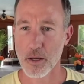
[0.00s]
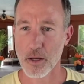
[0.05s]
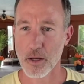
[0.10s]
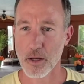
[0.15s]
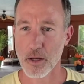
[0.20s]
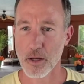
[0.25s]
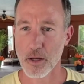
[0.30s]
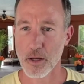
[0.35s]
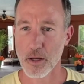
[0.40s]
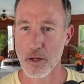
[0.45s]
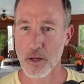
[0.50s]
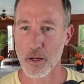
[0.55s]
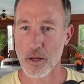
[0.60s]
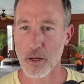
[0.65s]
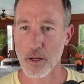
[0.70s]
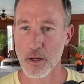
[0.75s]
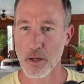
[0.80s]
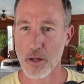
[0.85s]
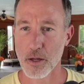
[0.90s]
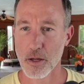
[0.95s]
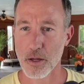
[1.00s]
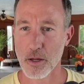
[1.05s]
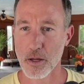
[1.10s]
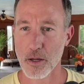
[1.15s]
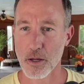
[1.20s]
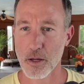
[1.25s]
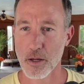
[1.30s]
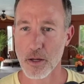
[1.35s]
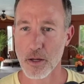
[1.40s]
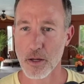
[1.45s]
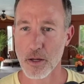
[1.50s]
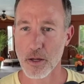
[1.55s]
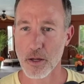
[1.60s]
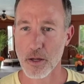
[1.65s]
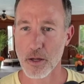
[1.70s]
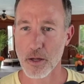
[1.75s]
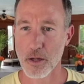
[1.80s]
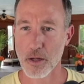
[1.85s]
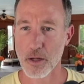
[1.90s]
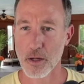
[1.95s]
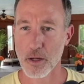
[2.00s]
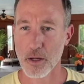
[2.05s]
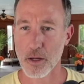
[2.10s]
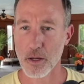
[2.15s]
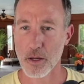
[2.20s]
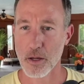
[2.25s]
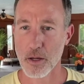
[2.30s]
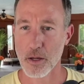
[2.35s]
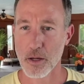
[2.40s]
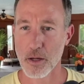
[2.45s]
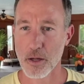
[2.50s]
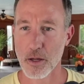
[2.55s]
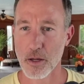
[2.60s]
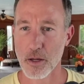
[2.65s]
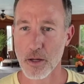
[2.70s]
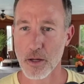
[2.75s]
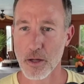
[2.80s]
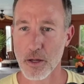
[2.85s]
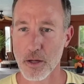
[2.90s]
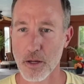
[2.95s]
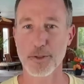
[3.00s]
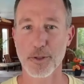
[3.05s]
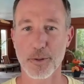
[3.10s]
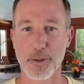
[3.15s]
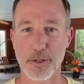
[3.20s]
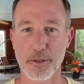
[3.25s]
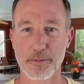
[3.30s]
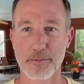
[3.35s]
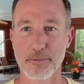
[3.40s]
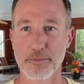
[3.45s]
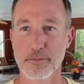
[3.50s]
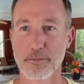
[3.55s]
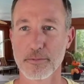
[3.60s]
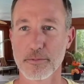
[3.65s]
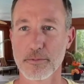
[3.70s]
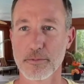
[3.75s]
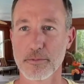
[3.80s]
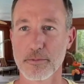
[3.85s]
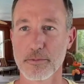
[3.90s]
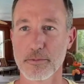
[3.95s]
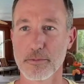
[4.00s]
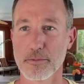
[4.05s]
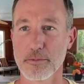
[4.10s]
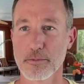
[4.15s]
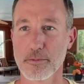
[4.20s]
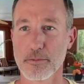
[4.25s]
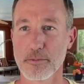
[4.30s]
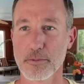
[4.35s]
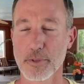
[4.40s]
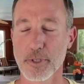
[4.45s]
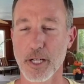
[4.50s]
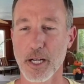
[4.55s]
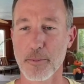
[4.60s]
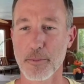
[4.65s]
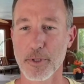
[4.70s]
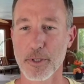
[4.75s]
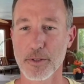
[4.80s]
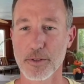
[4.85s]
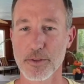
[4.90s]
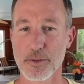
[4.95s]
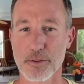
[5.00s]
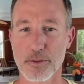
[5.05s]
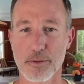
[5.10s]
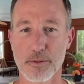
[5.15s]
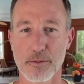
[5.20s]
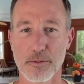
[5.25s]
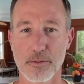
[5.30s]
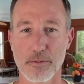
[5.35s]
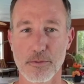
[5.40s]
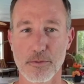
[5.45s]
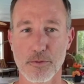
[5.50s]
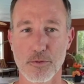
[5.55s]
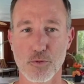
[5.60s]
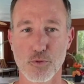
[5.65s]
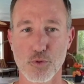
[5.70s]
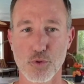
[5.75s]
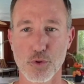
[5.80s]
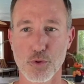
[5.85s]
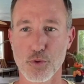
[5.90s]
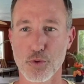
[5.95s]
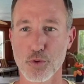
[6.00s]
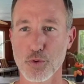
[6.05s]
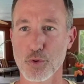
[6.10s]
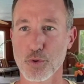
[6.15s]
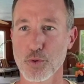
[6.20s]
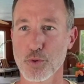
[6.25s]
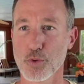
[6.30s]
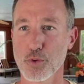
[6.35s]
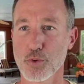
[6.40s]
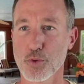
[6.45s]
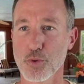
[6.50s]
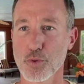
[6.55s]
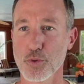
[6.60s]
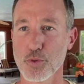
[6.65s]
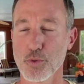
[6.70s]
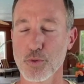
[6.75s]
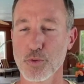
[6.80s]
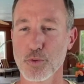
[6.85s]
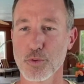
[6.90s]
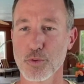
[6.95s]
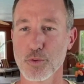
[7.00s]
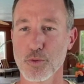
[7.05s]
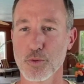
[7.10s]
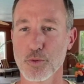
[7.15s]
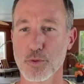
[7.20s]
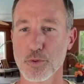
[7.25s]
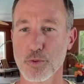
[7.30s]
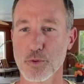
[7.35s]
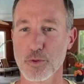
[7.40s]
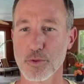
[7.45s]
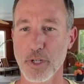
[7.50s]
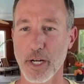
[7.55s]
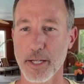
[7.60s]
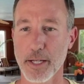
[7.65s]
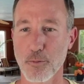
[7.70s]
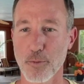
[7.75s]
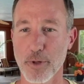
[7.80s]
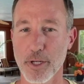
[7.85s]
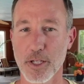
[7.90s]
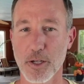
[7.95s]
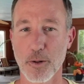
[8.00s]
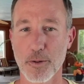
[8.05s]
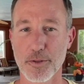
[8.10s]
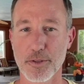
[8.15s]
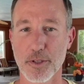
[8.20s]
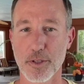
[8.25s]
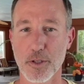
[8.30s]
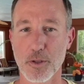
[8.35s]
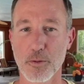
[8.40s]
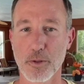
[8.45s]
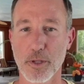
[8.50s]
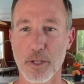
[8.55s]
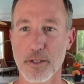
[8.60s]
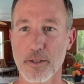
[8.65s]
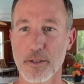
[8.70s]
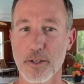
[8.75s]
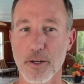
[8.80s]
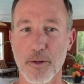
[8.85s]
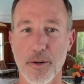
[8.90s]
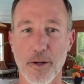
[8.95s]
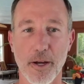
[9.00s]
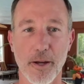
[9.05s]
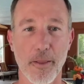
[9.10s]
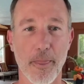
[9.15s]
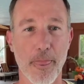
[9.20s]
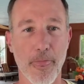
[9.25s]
Uh, question number one, always about Flare token. Comments. Do, do, do, do, do. I, we know it's the Q&A. Okay.